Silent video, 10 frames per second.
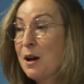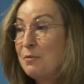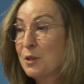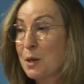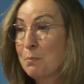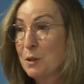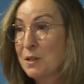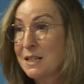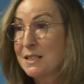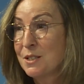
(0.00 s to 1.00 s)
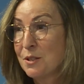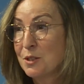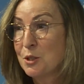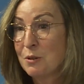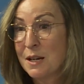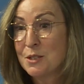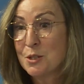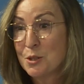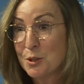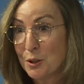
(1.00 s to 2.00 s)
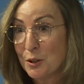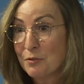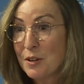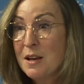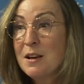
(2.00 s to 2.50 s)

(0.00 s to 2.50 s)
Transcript: of the communities that they're trying to serve.